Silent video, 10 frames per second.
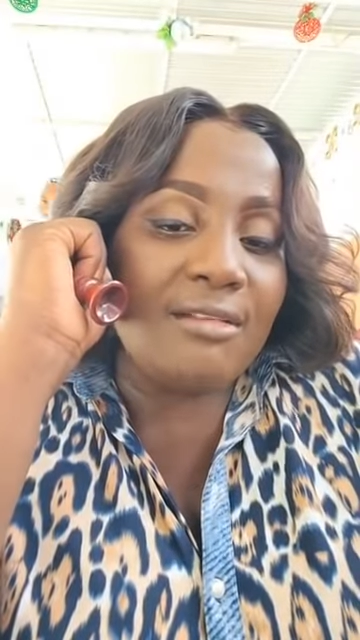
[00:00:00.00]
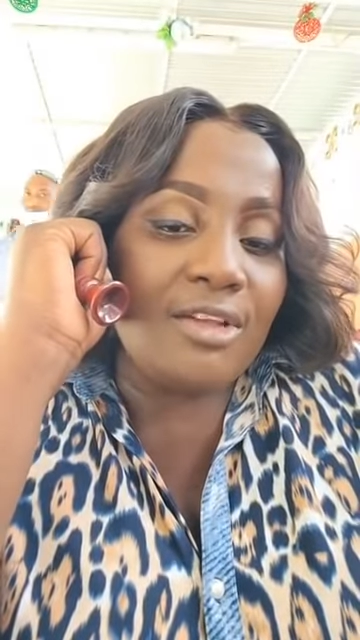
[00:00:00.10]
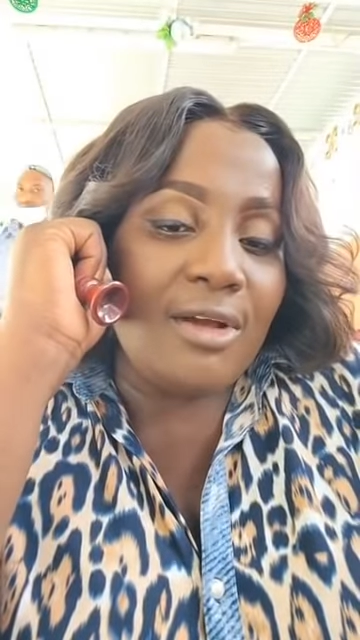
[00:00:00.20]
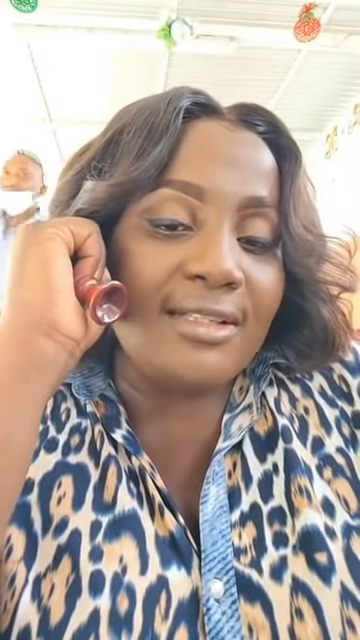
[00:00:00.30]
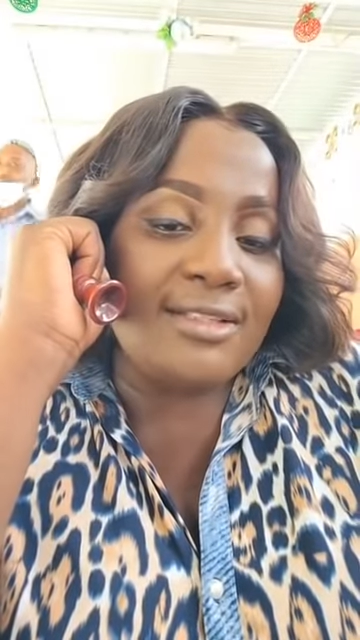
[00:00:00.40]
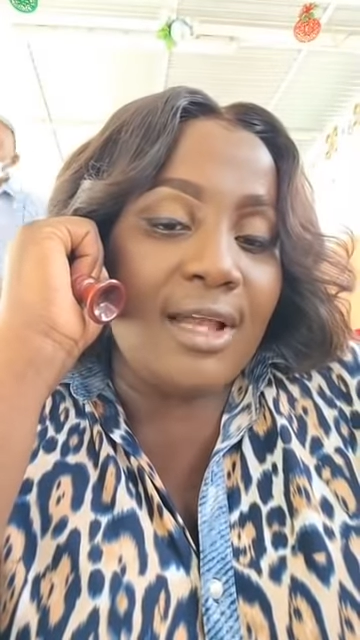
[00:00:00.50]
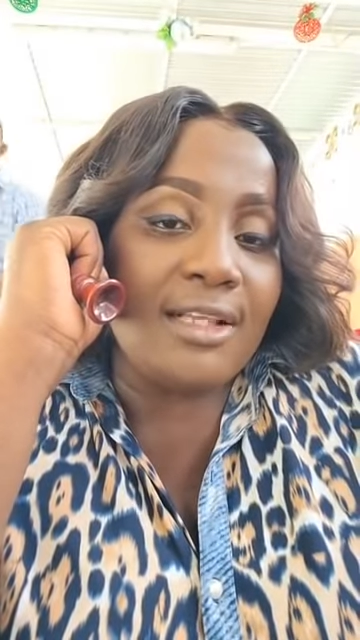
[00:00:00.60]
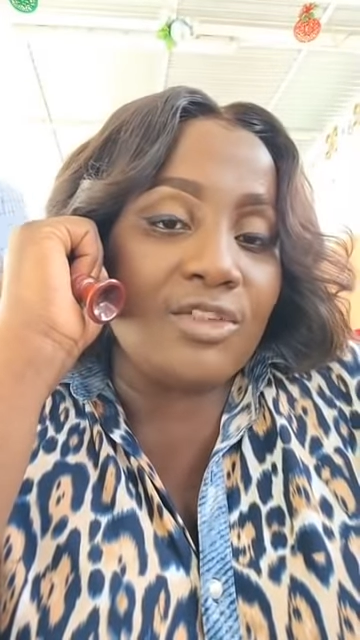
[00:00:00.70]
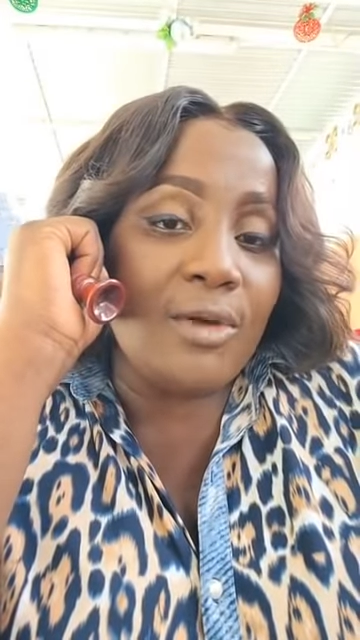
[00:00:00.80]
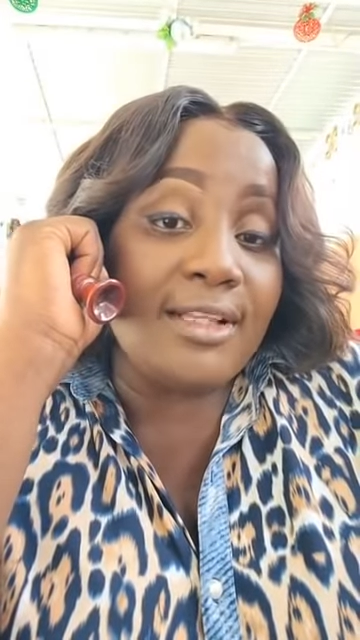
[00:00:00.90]
so and so
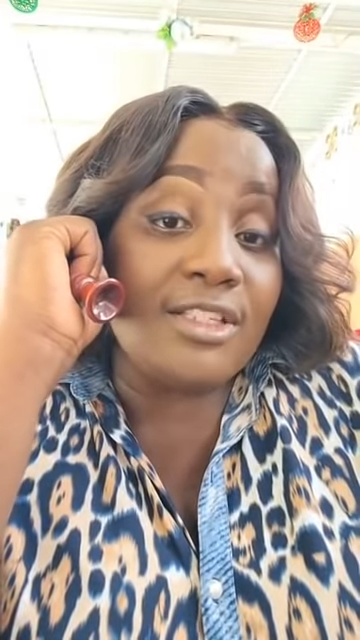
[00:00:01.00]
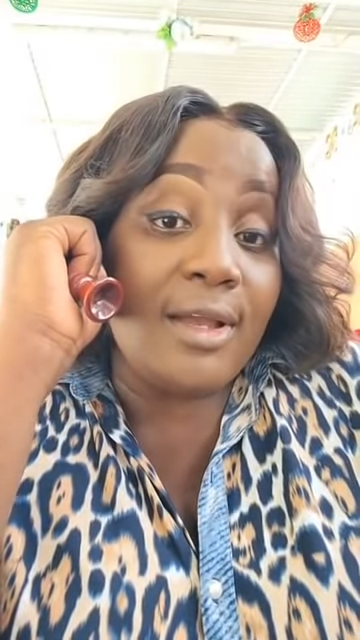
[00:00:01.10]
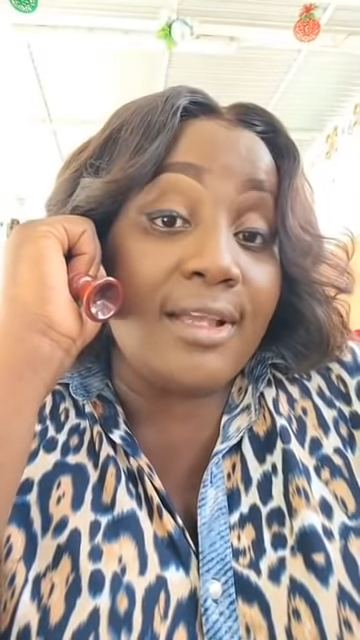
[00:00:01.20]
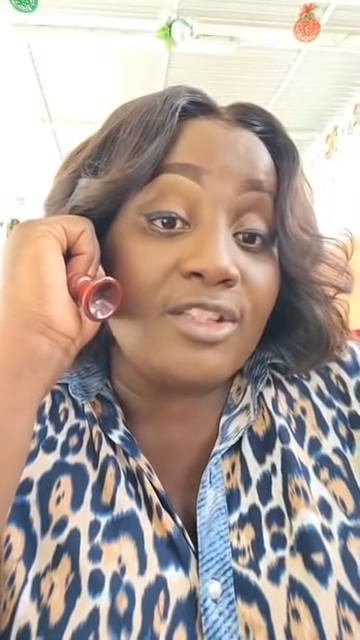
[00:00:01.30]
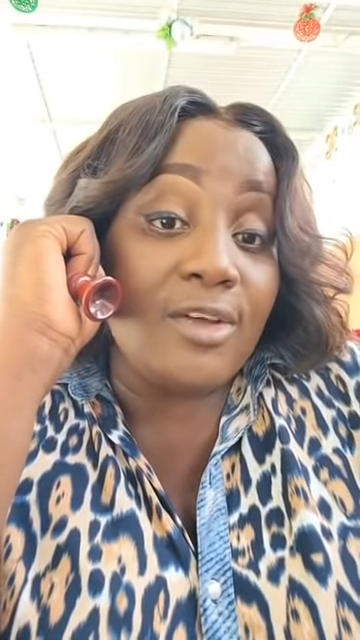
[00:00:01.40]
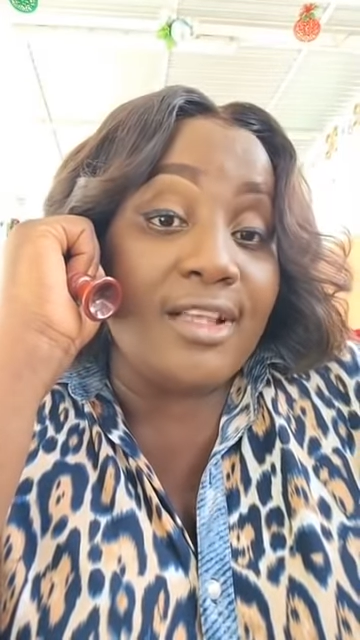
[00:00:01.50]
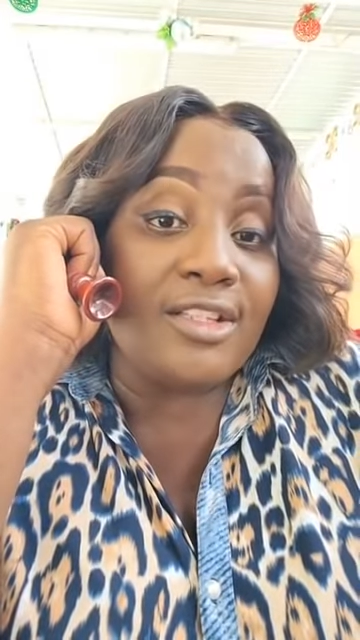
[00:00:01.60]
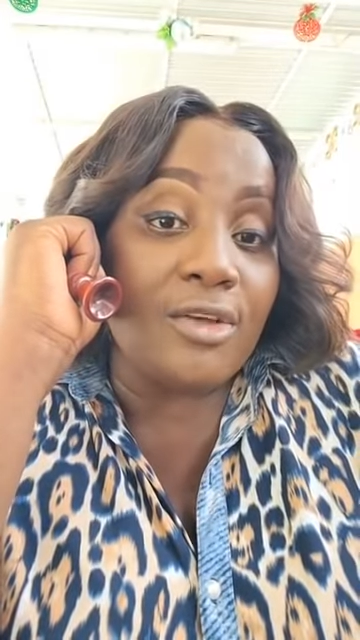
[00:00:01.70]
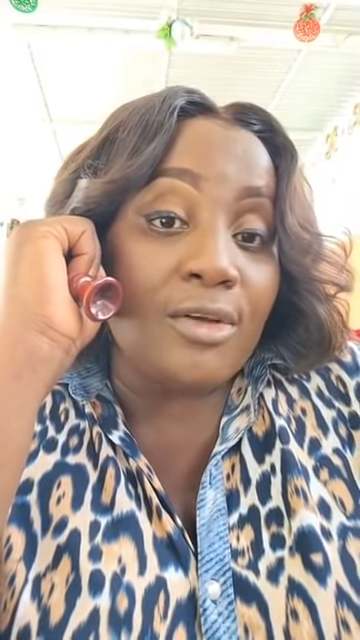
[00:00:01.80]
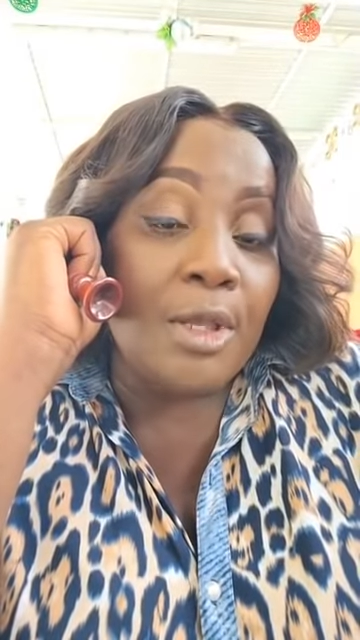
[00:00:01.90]
and so and so and so
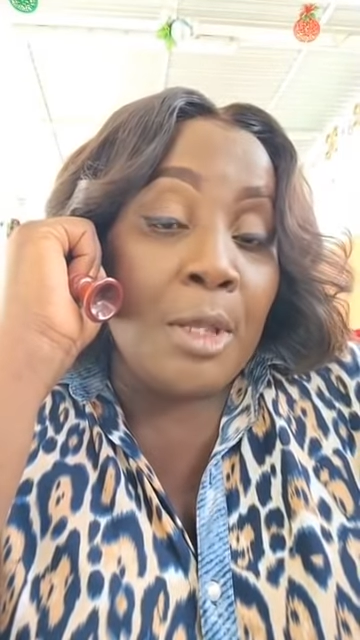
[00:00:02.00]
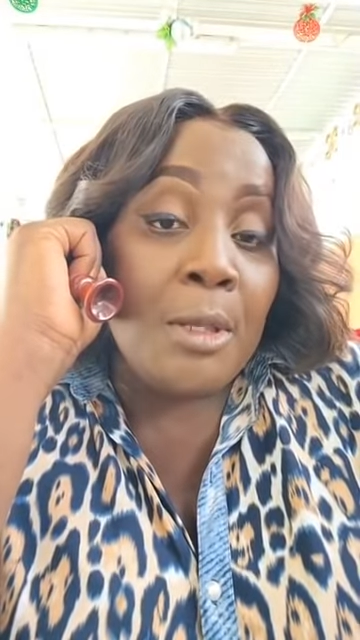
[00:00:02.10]
and so.